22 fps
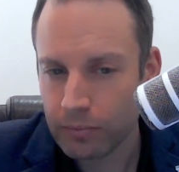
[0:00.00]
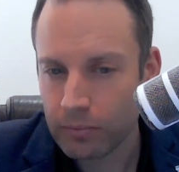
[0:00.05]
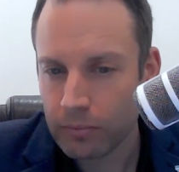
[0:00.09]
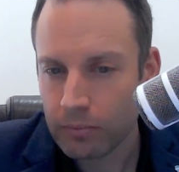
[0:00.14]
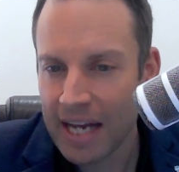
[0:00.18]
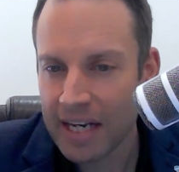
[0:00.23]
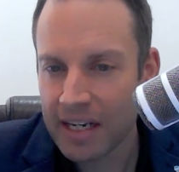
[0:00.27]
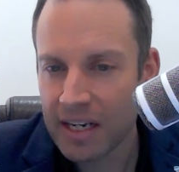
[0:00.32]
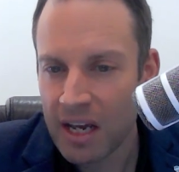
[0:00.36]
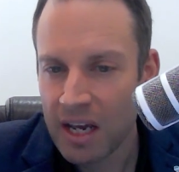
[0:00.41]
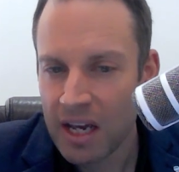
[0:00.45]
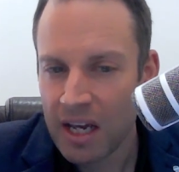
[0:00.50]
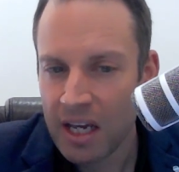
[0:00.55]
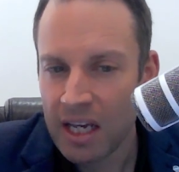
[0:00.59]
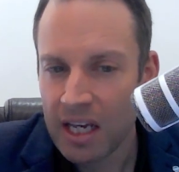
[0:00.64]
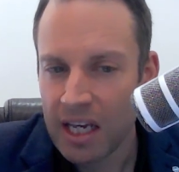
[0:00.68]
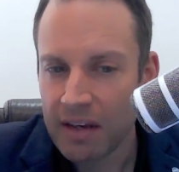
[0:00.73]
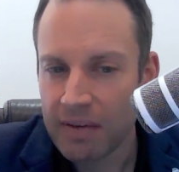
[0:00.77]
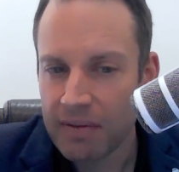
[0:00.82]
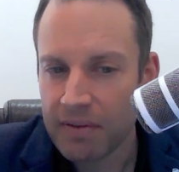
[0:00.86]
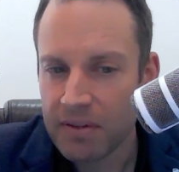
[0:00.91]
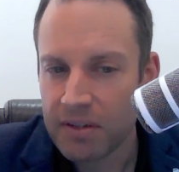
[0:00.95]
And
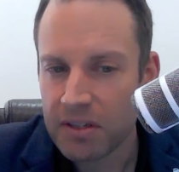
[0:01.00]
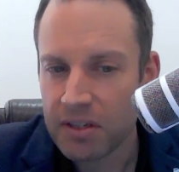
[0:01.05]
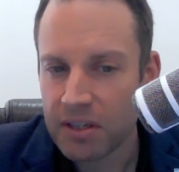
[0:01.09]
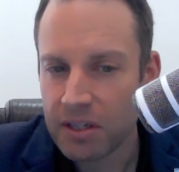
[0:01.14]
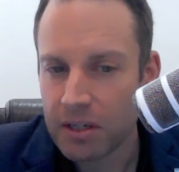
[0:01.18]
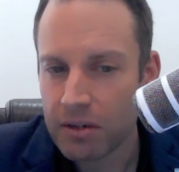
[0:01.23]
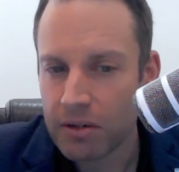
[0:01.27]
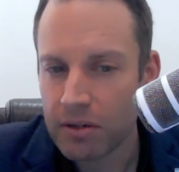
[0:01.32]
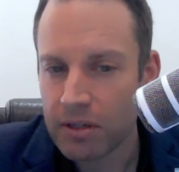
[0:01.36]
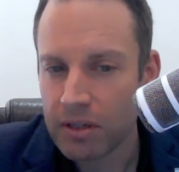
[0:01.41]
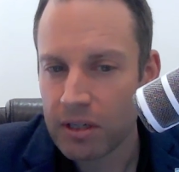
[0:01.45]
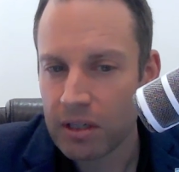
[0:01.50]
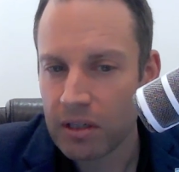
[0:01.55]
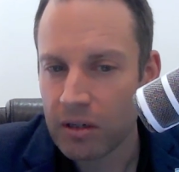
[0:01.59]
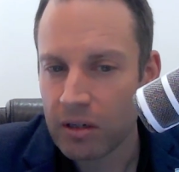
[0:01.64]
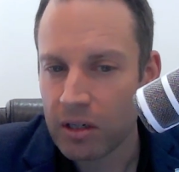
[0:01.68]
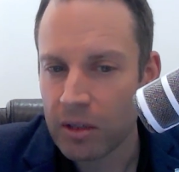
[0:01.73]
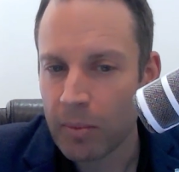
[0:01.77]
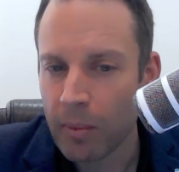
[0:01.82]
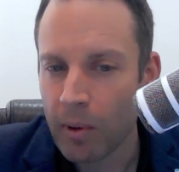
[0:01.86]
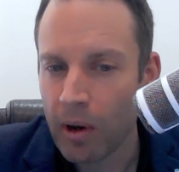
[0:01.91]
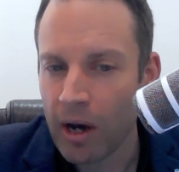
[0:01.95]
if seriously
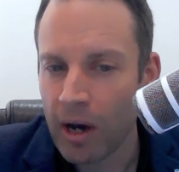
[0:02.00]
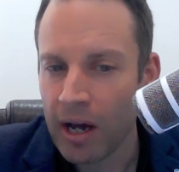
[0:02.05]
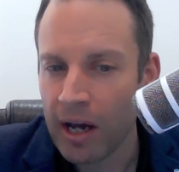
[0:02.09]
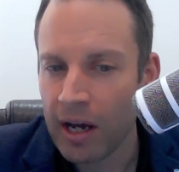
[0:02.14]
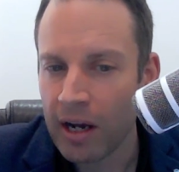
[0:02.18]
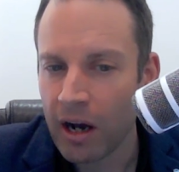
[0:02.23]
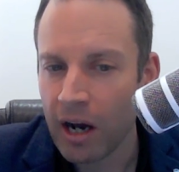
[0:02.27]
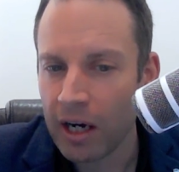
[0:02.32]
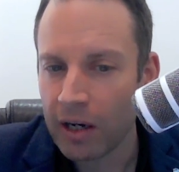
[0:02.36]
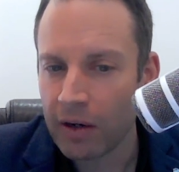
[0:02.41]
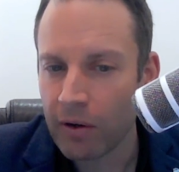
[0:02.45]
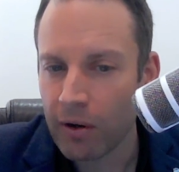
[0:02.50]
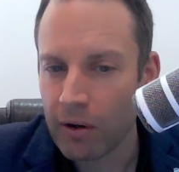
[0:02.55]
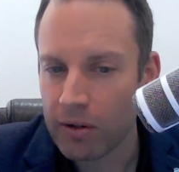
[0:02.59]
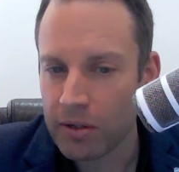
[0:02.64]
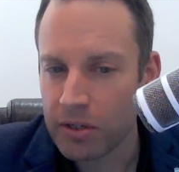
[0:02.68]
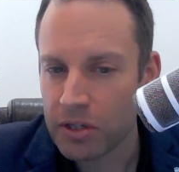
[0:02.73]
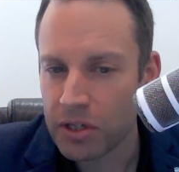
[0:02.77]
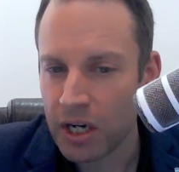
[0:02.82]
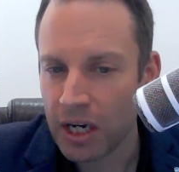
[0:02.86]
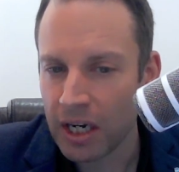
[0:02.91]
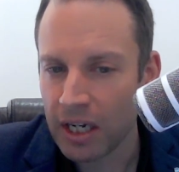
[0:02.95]
looking to buy, I
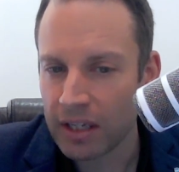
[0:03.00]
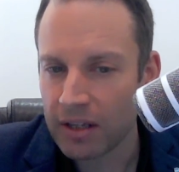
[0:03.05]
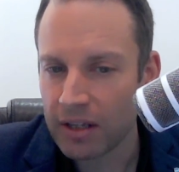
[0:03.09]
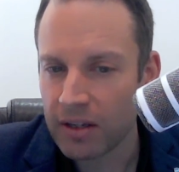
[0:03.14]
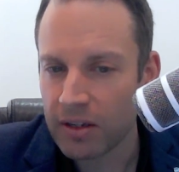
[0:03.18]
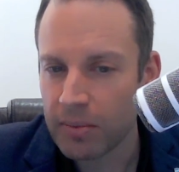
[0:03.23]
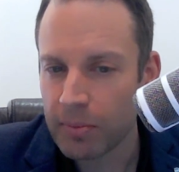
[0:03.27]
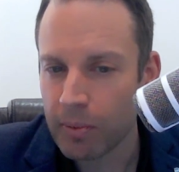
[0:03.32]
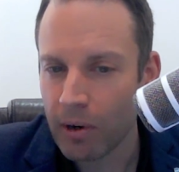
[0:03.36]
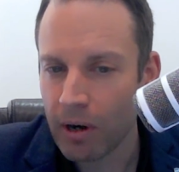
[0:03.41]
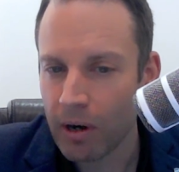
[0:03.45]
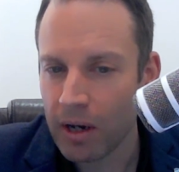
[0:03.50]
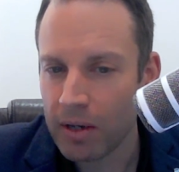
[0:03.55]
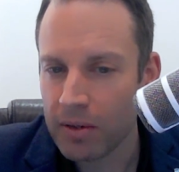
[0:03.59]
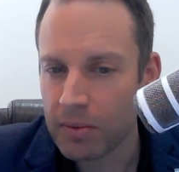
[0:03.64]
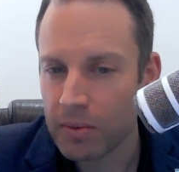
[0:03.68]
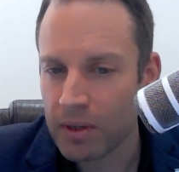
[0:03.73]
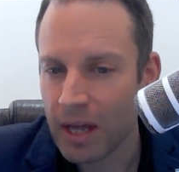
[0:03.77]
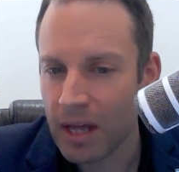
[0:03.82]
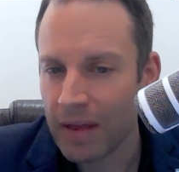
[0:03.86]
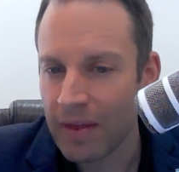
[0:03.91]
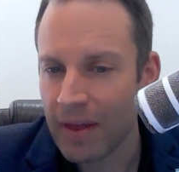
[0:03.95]
cross-check this
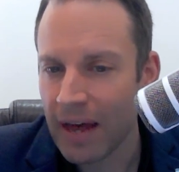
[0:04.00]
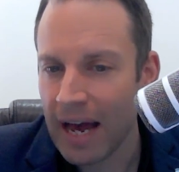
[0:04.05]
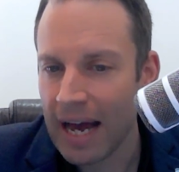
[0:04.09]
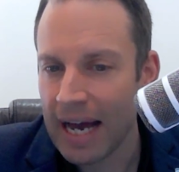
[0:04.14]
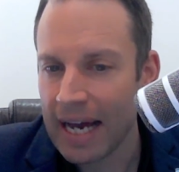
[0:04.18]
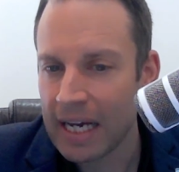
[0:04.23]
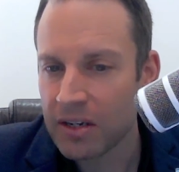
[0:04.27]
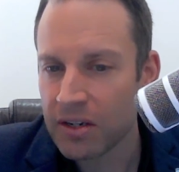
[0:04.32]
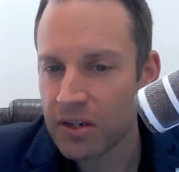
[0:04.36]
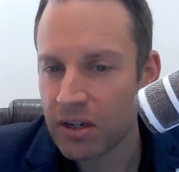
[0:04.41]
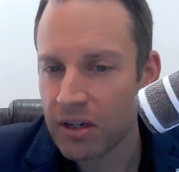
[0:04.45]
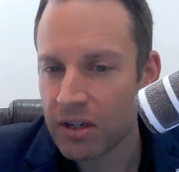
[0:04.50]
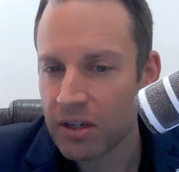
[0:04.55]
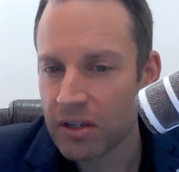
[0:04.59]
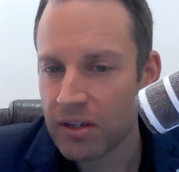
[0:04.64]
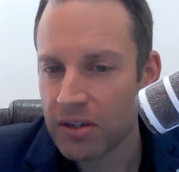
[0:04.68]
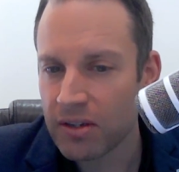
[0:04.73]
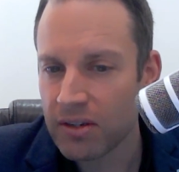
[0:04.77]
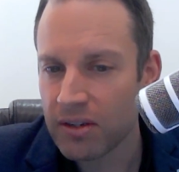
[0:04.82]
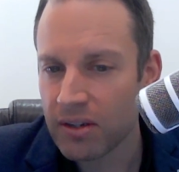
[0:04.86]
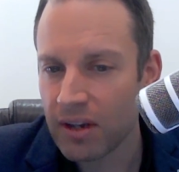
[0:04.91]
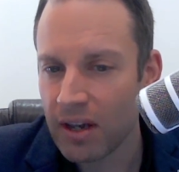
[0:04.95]
price with other
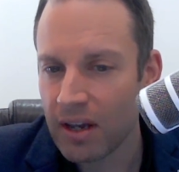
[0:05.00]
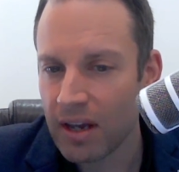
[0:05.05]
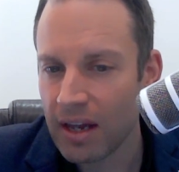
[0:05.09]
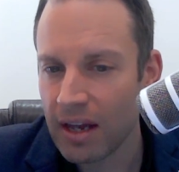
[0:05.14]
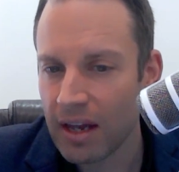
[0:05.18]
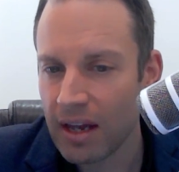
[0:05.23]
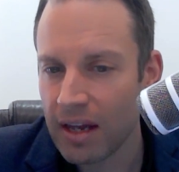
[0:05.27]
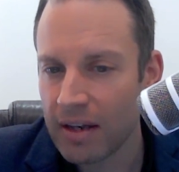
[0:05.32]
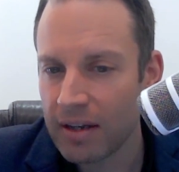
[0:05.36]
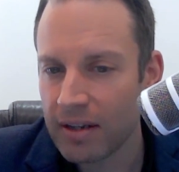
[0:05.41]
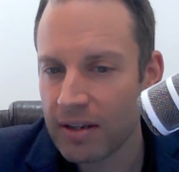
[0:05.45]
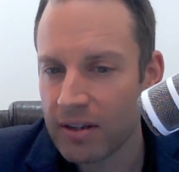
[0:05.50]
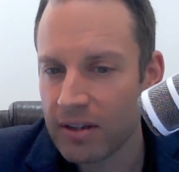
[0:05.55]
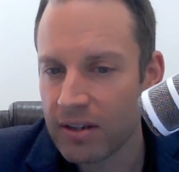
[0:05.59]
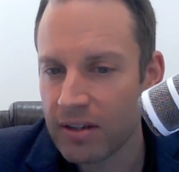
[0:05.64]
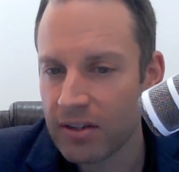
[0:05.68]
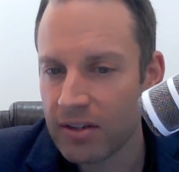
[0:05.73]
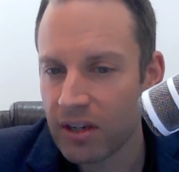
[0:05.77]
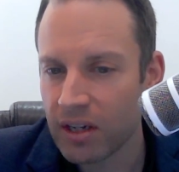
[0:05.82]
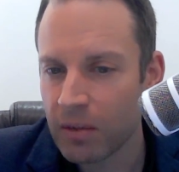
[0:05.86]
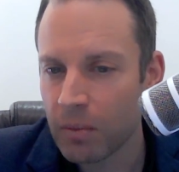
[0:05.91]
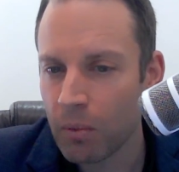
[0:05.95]
agents and to
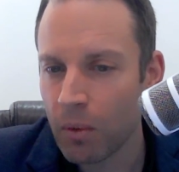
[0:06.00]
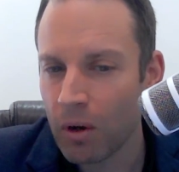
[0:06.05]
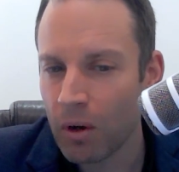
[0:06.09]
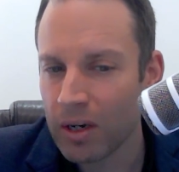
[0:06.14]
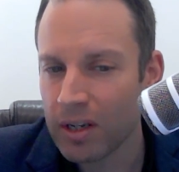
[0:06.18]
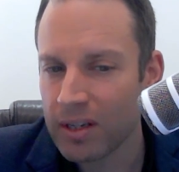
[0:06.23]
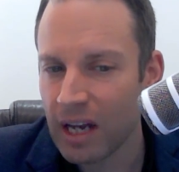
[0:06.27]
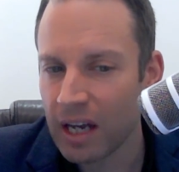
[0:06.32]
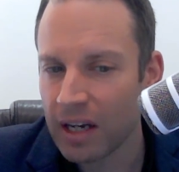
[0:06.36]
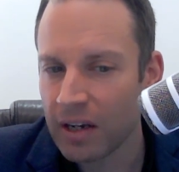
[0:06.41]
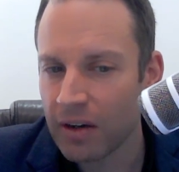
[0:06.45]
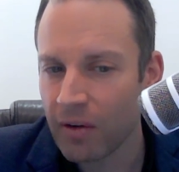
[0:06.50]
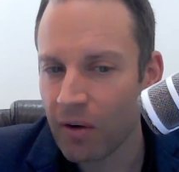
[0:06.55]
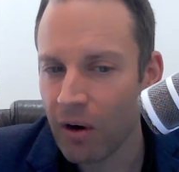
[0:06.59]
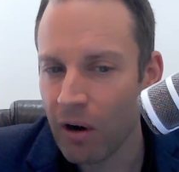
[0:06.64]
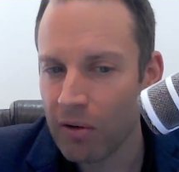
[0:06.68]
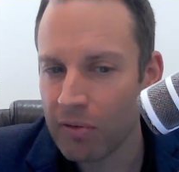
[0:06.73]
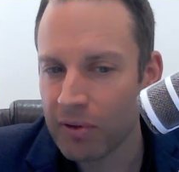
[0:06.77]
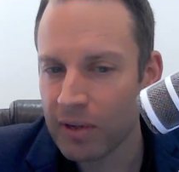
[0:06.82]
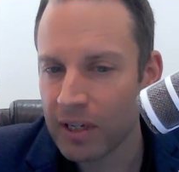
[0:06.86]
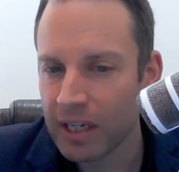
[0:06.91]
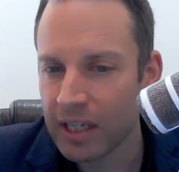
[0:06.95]
see what is under
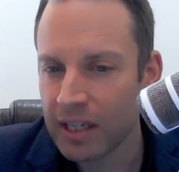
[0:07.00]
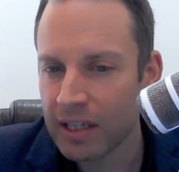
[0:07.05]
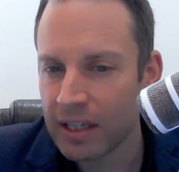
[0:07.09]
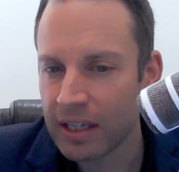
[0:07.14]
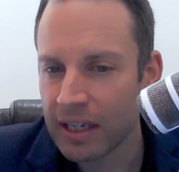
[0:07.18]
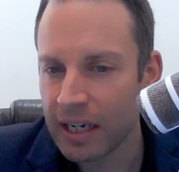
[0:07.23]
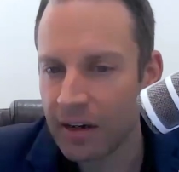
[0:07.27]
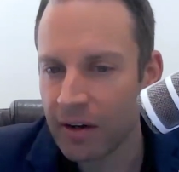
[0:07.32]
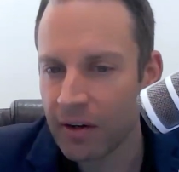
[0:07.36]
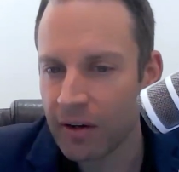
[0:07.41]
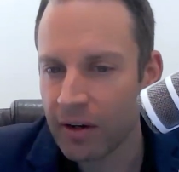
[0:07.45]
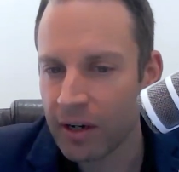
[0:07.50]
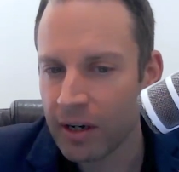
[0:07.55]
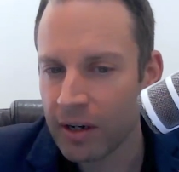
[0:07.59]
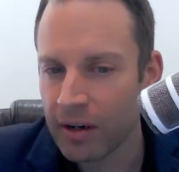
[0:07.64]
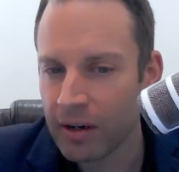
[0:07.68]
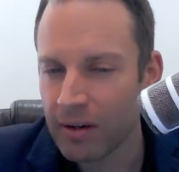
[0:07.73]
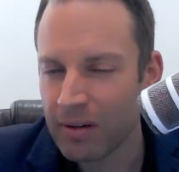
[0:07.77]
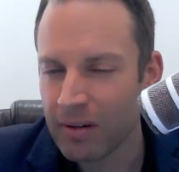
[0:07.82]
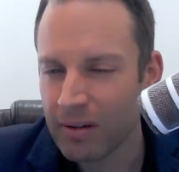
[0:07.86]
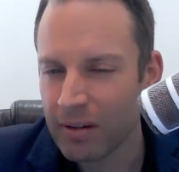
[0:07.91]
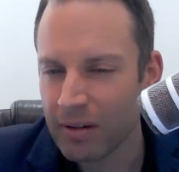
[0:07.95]
offer in the area.